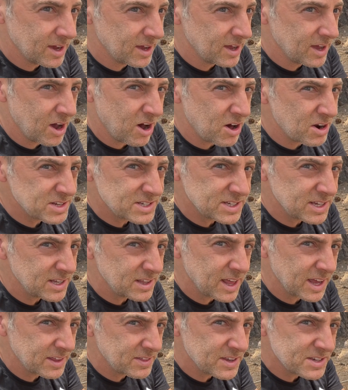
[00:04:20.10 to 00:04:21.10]
honestly,
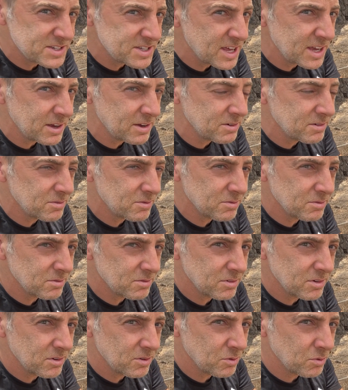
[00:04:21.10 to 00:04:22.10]
this thing
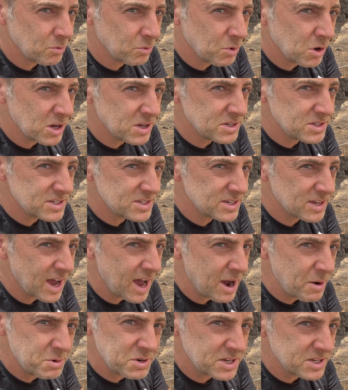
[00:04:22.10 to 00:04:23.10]
runs,
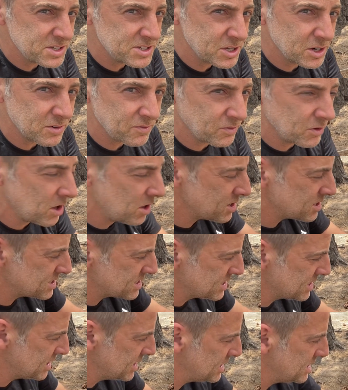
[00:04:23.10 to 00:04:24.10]
I would consider,
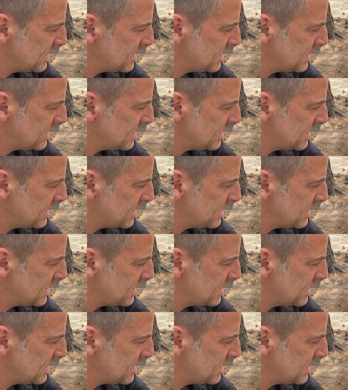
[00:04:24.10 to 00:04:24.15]
flawlessly.